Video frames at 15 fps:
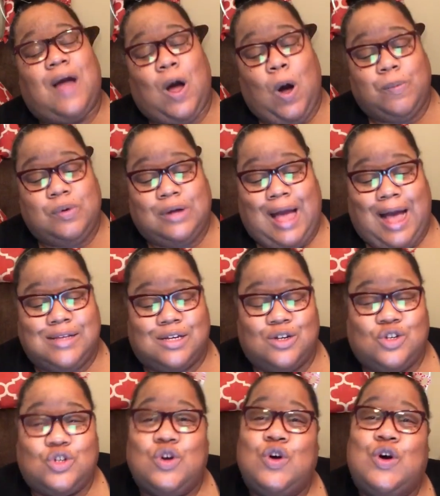I hope you guys
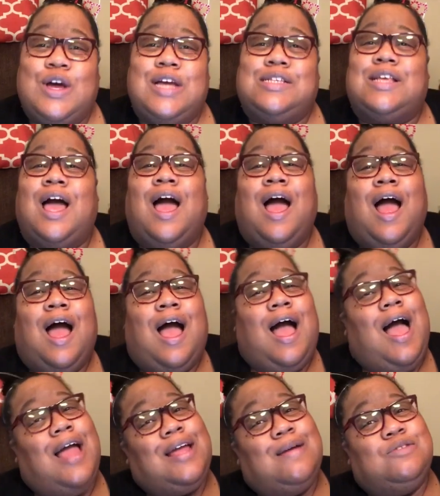enjoyed.
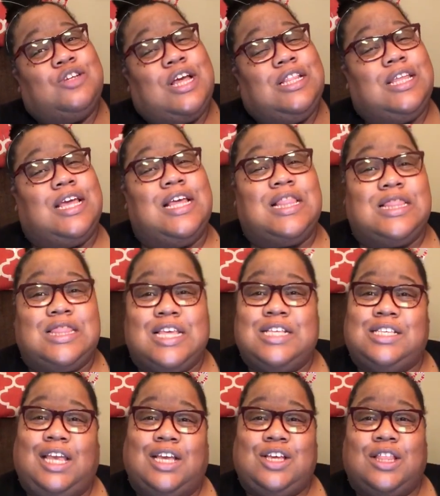I am Jay Lee.
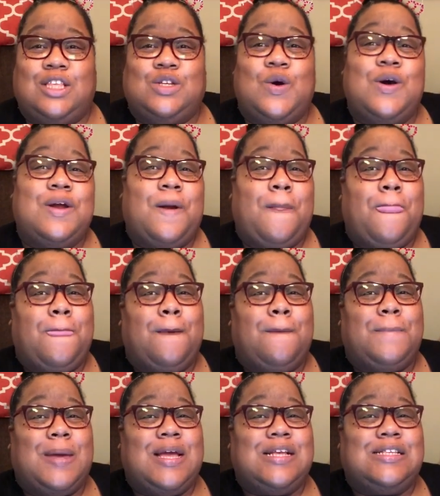This is Jay Lee's Corner.
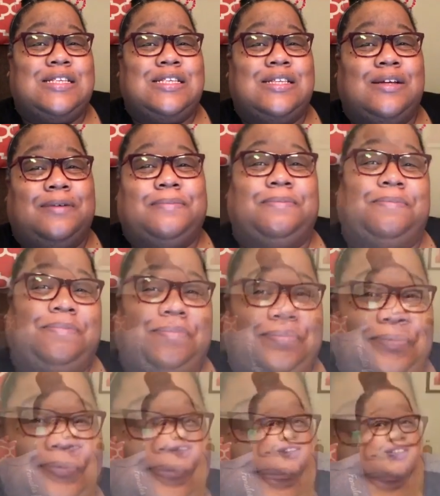Peace.
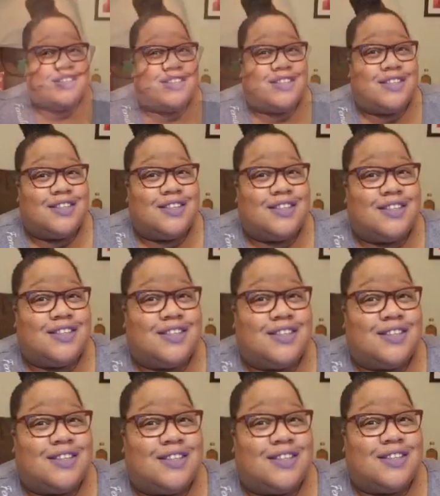It's like
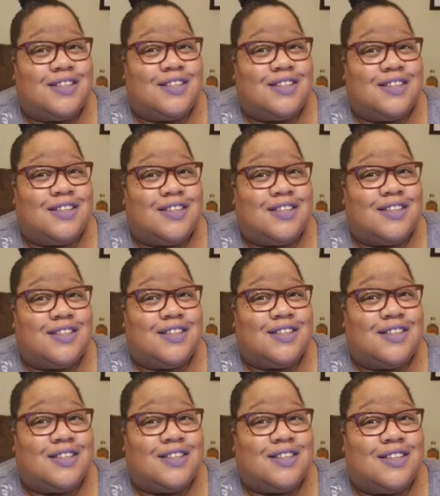love, love,
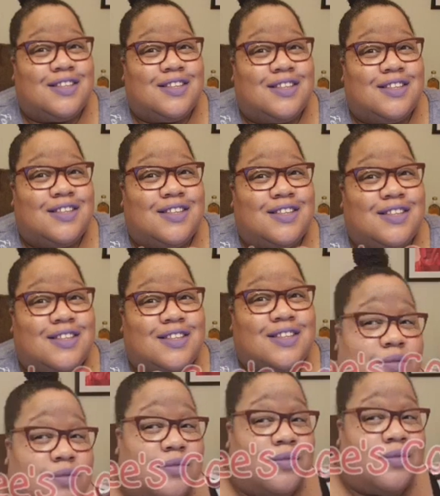love,
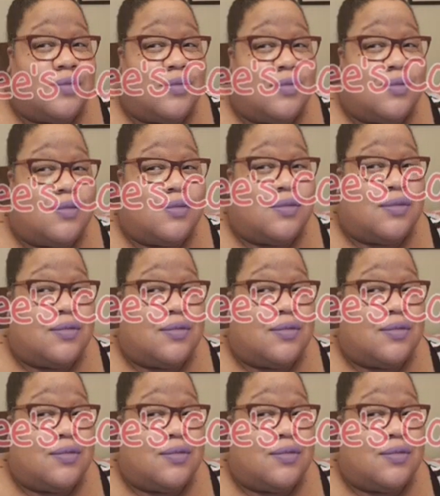and music.